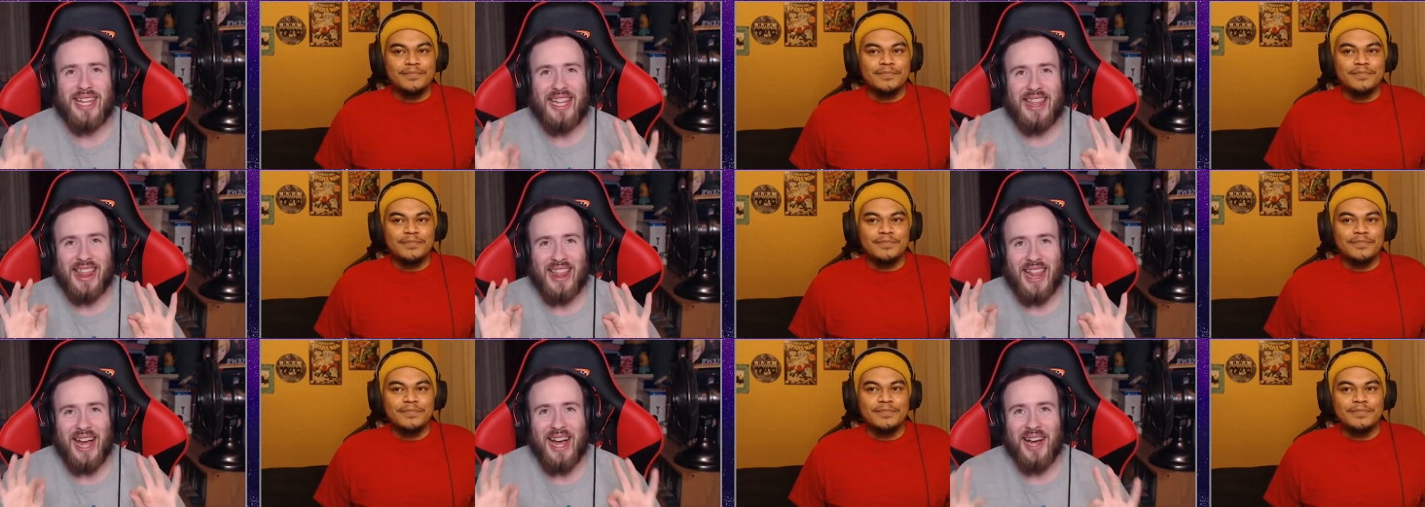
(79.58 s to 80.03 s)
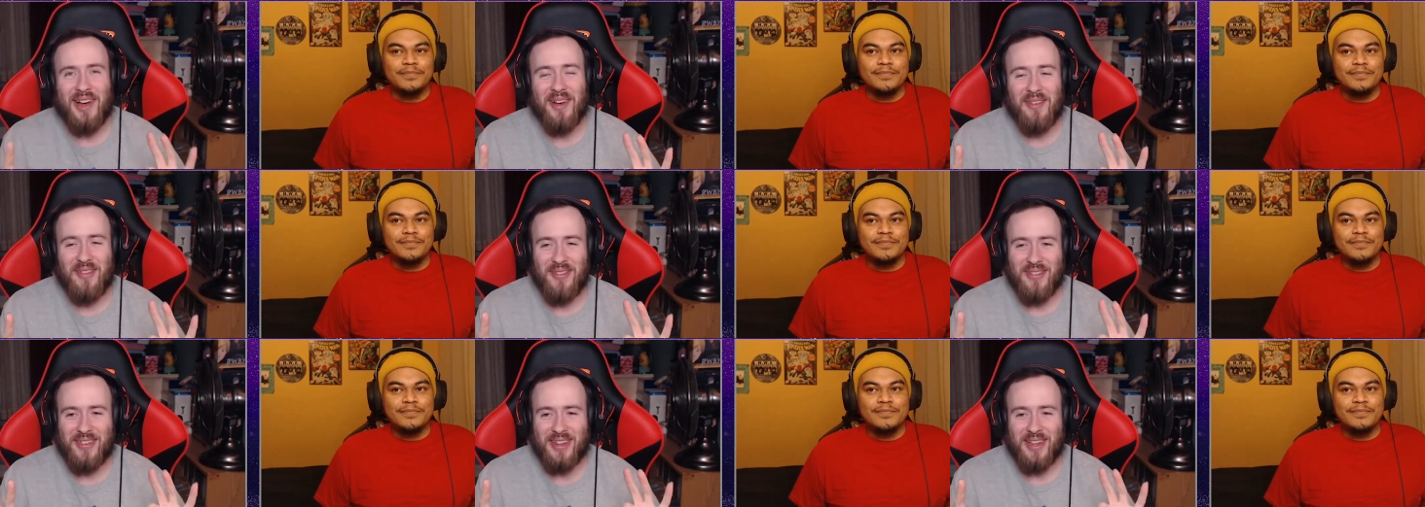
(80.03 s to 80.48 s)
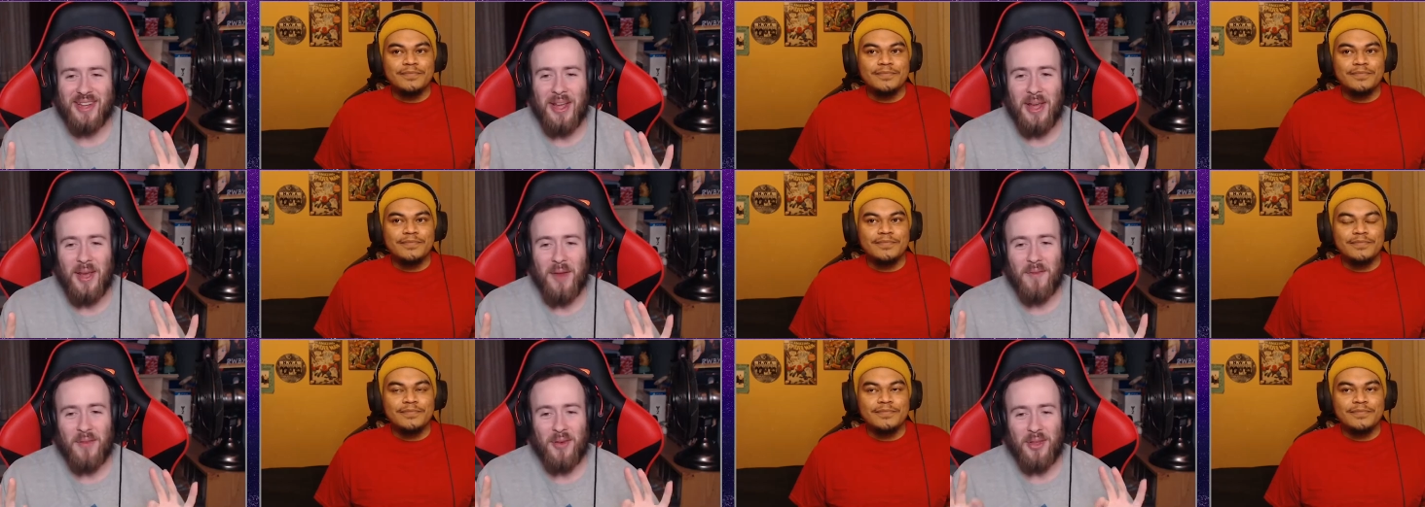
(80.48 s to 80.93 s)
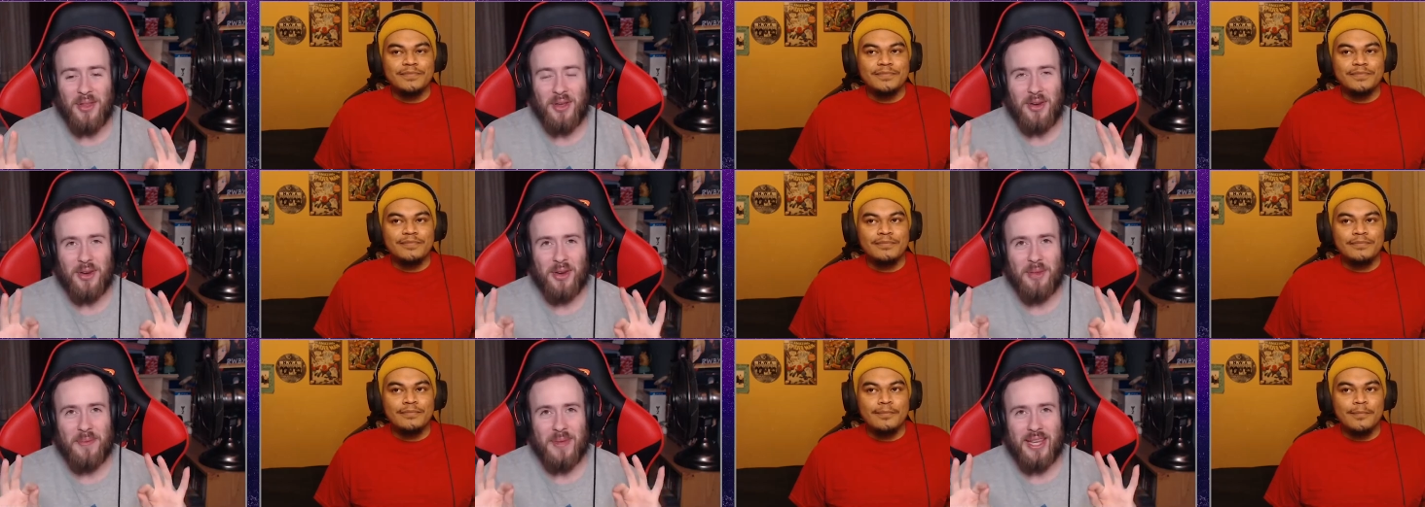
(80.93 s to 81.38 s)
Speaker 1: love for there
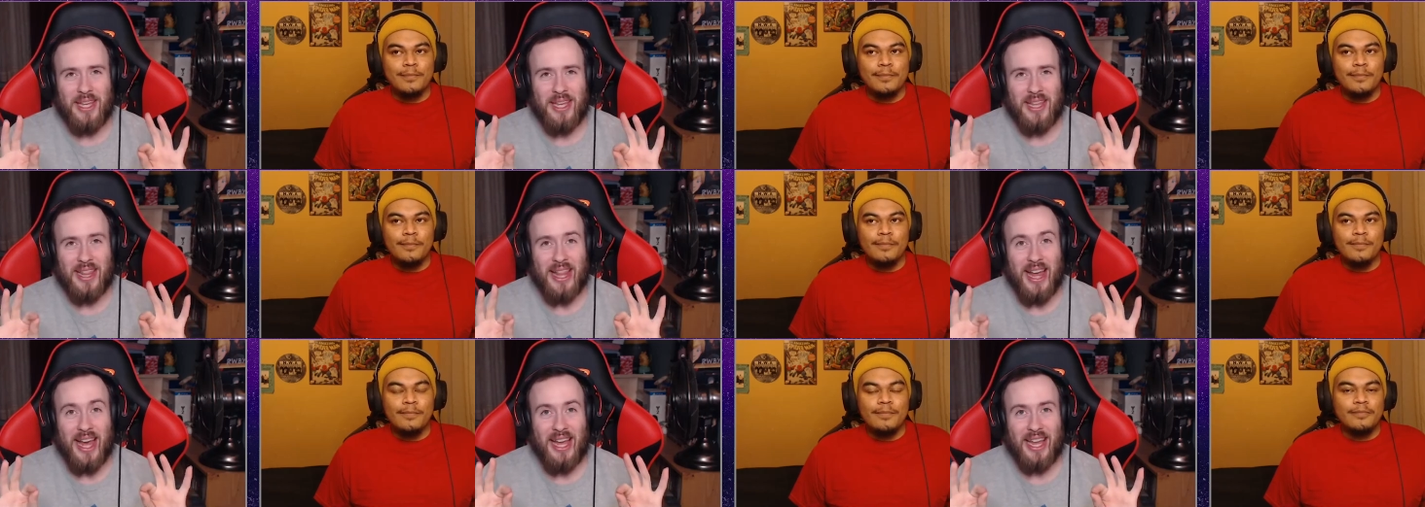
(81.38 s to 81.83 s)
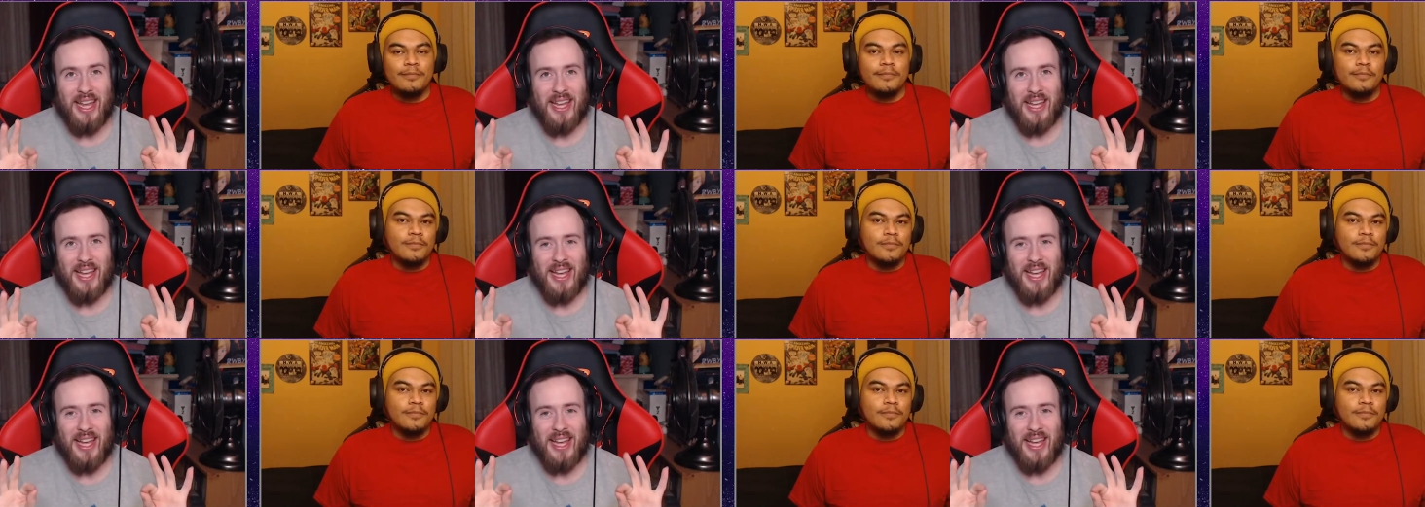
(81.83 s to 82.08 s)
to be like